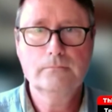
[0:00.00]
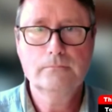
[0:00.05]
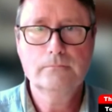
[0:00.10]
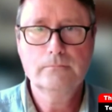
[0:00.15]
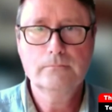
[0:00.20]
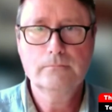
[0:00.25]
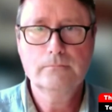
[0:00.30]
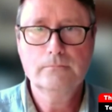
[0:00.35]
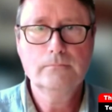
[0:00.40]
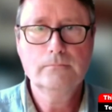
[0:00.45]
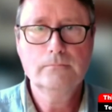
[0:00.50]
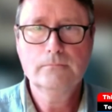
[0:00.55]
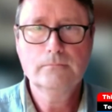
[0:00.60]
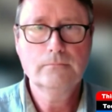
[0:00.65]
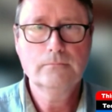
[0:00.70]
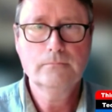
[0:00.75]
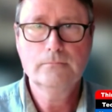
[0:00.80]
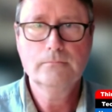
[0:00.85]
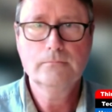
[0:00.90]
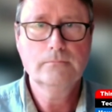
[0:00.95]

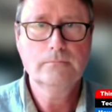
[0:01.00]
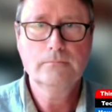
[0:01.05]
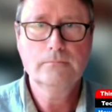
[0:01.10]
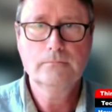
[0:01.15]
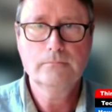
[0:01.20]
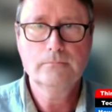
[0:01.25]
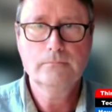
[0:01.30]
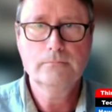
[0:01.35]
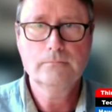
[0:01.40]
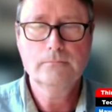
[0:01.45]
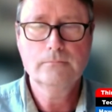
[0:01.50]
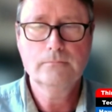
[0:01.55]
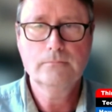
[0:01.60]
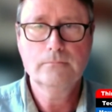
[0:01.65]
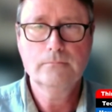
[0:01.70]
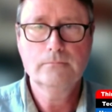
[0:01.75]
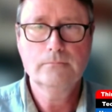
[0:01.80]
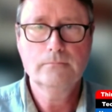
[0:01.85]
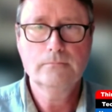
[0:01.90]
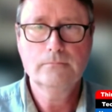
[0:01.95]

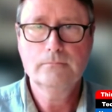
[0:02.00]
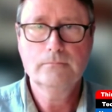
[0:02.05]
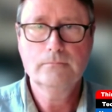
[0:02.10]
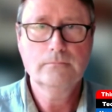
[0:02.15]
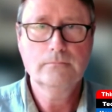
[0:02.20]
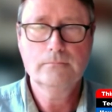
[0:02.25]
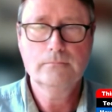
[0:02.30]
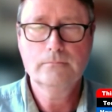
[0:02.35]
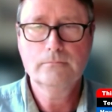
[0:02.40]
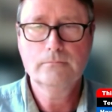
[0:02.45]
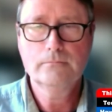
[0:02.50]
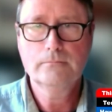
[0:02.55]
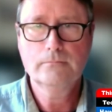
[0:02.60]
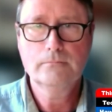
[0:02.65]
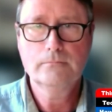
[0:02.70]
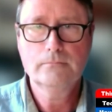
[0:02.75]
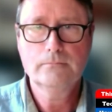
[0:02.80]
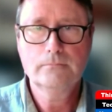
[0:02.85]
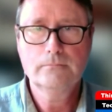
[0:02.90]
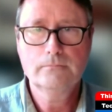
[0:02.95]

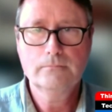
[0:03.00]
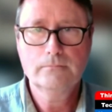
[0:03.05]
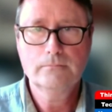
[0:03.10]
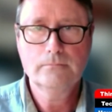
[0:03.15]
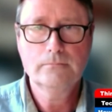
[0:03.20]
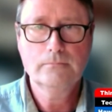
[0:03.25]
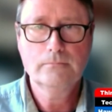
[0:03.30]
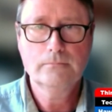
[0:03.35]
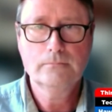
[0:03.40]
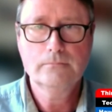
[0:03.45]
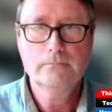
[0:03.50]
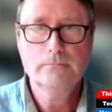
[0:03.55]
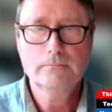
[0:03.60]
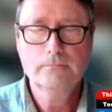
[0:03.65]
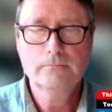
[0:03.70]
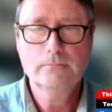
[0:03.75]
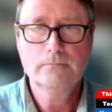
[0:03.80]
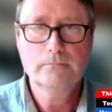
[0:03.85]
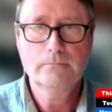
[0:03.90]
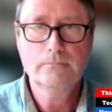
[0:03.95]

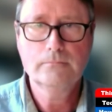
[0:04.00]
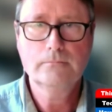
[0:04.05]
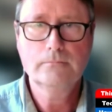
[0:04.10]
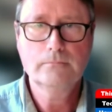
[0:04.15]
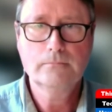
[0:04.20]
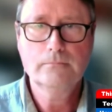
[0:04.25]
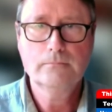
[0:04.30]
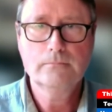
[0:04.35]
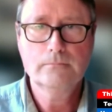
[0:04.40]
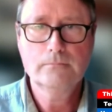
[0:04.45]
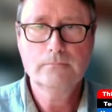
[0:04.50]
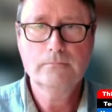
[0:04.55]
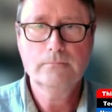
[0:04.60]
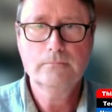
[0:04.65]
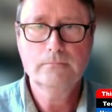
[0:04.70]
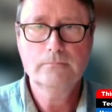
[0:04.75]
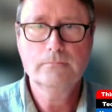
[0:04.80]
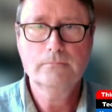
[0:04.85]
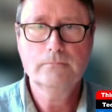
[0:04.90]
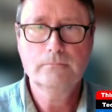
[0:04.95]

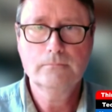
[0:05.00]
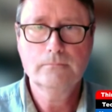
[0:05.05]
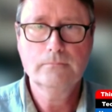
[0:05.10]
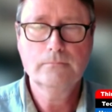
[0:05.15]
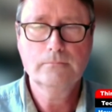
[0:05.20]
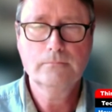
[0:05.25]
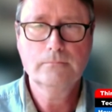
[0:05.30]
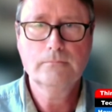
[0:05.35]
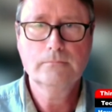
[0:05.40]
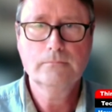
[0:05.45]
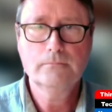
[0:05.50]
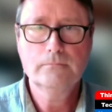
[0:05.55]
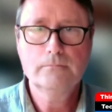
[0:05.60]
[no speech]